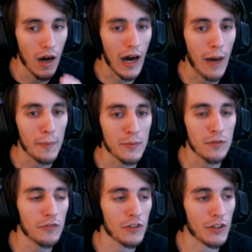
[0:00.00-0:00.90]

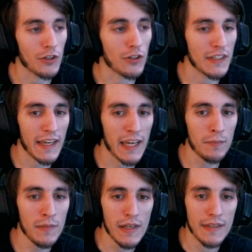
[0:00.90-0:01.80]
optimal for the early
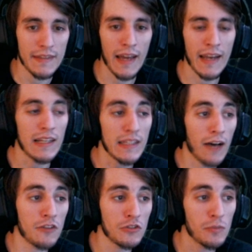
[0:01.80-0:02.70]
game that it
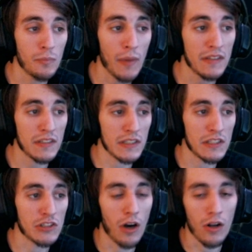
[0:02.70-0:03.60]
allows you to basically
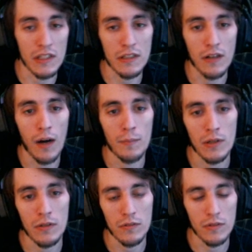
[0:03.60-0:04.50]
just all-in
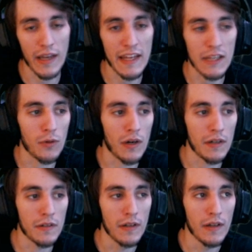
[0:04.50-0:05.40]
combo
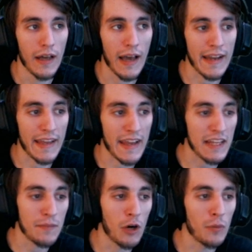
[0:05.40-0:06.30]
anyone at
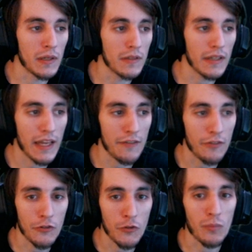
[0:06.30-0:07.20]
any moment if
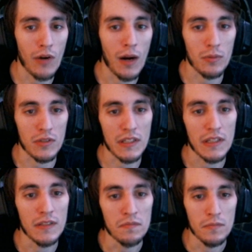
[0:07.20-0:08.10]
you do it
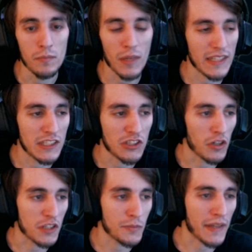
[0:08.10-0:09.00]
properly because they just
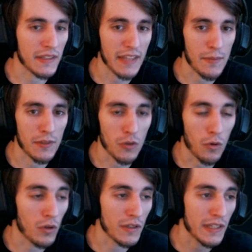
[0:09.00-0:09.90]
don't expect damage
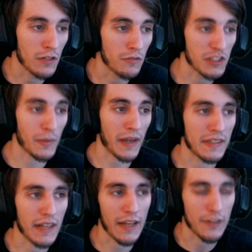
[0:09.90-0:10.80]
or they don't respect
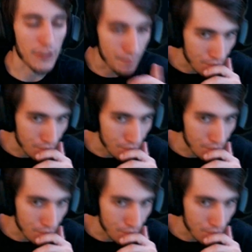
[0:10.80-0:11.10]
it either.